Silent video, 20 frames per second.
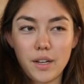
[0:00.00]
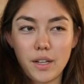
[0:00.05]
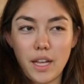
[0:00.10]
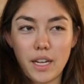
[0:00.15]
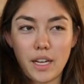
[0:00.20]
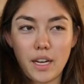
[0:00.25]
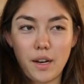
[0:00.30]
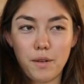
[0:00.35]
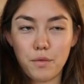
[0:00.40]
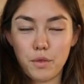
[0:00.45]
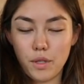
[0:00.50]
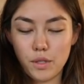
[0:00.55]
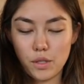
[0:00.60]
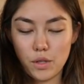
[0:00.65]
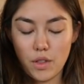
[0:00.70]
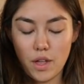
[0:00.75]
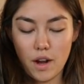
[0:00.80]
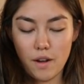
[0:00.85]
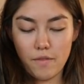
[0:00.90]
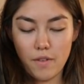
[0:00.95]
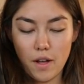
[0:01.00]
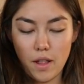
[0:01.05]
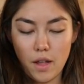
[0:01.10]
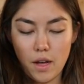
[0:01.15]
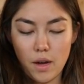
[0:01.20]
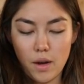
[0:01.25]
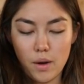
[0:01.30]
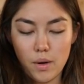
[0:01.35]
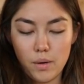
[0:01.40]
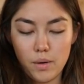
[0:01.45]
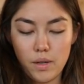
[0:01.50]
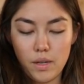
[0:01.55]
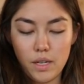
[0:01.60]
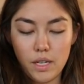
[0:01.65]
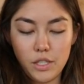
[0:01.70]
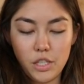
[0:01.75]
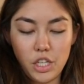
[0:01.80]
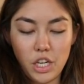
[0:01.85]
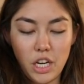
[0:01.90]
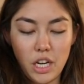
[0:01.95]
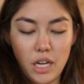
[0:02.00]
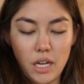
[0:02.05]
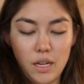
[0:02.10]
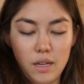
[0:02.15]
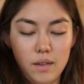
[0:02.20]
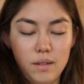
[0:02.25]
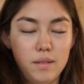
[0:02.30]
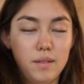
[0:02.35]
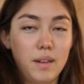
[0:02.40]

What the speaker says: or like an influencer that I follow, Najin.